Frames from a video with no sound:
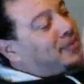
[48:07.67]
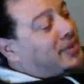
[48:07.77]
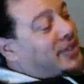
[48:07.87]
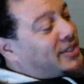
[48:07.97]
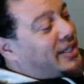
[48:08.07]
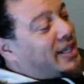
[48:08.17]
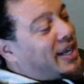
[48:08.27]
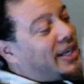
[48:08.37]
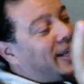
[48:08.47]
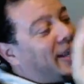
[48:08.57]

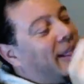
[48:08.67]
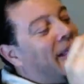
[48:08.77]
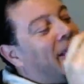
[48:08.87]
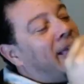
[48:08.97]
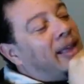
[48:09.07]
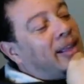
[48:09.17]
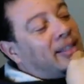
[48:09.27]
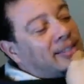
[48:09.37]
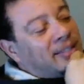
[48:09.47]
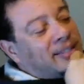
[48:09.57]
GT90,
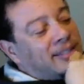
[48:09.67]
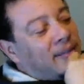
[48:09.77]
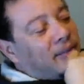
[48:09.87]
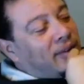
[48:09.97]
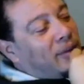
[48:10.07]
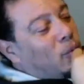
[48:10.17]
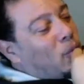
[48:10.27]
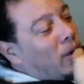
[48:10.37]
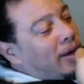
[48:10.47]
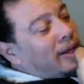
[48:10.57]
is a
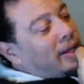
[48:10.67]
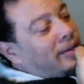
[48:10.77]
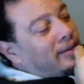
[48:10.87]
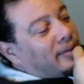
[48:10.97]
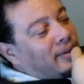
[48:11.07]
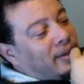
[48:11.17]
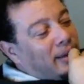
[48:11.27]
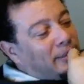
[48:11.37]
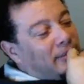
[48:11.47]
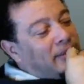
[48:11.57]
71,
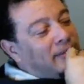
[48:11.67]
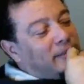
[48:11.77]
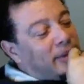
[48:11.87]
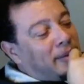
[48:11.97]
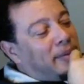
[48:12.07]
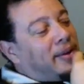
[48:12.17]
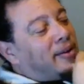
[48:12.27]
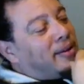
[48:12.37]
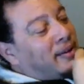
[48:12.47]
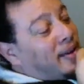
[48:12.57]
I believe,
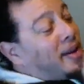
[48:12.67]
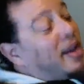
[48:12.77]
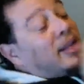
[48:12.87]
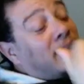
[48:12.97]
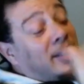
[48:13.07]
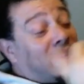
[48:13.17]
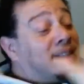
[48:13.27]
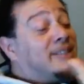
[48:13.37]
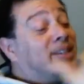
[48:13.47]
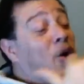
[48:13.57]
millimeter. The
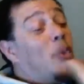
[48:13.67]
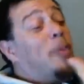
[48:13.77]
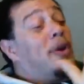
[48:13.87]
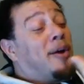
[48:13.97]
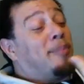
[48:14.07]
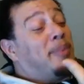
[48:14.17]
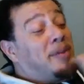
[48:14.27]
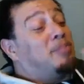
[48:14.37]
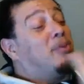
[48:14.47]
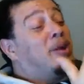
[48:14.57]
clutch in the OBR
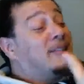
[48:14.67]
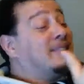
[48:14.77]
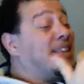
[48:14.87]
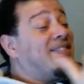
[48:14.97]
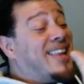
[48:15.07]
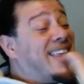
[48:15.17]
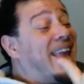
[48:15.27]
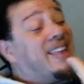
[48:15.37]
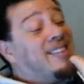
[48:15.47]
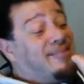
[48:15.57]
Big Boy is
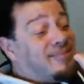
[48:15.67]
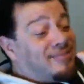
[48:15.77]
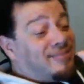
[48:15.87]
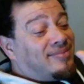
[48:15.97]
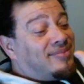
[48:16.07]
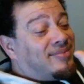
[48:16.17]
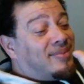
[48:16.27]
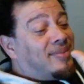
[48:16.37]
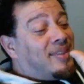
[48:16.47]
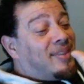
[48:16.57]
78.
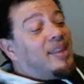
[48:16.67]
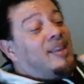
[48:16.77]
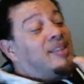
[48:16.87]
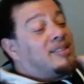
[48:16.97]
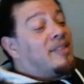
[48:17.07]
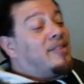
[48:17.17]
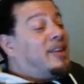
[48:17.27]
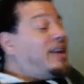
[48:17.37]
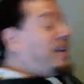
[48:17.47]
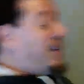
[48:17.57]

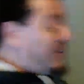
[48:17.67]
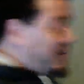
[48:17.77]
78.